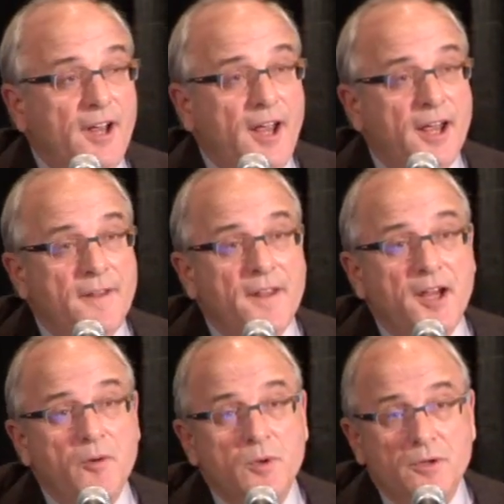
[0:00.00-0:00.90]
and
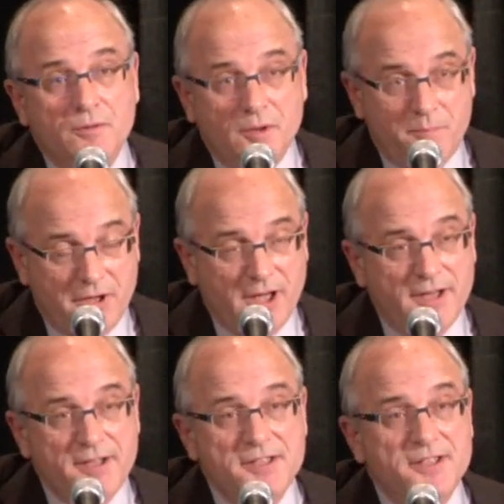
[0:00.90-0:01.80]
they will
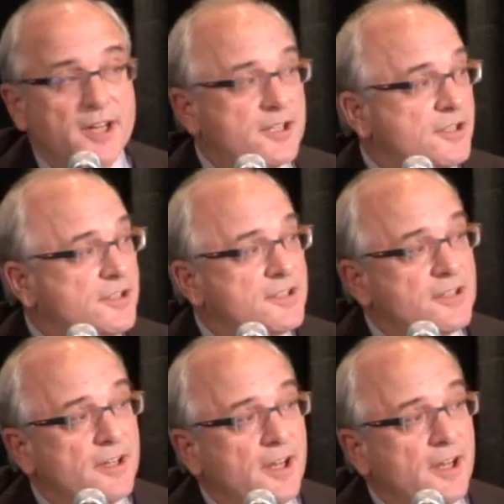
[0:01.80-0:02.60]
apply these sections